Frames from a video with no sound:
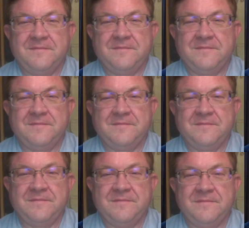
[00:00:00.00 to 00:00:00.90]

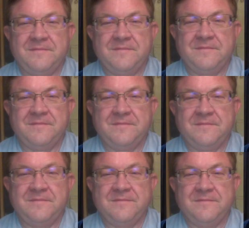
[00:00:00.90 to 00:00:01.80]

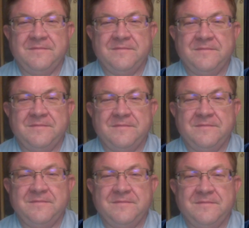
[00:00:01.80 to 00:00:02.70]

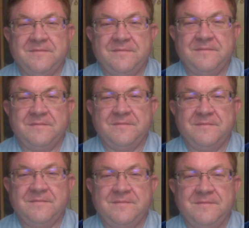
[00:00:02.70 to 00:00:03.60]
No words are spoken by the person on screen.